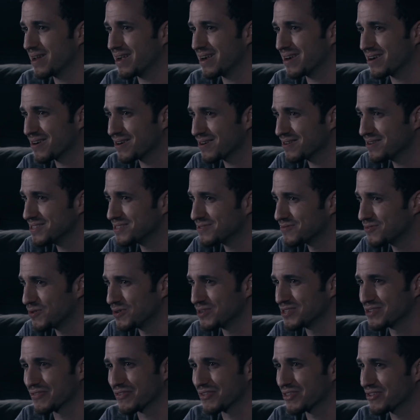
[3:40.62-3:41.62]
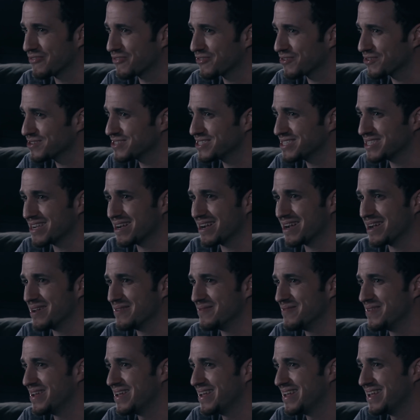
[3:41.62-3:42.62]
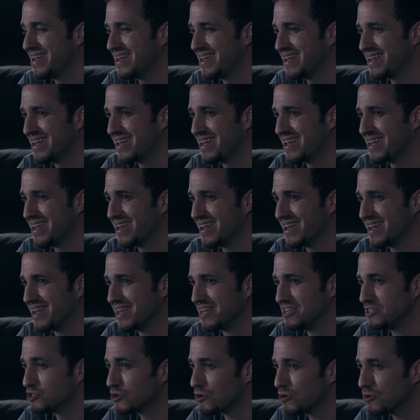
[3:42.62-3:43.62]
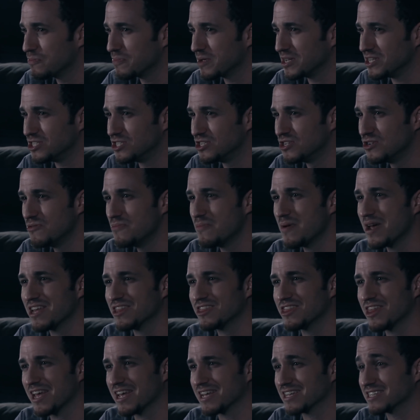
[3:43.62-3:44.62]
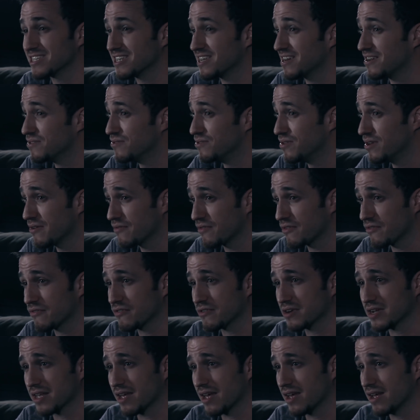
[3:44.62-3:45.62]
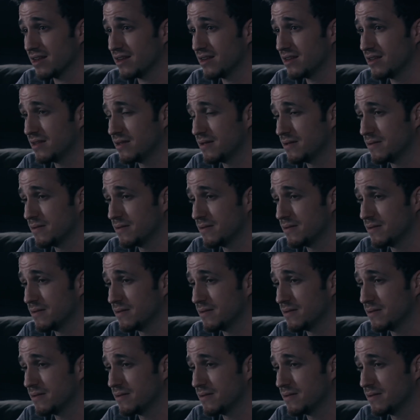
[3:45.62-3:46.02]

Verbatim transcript: when I heard His voice for the first time, He told me two main things that I'll never forget.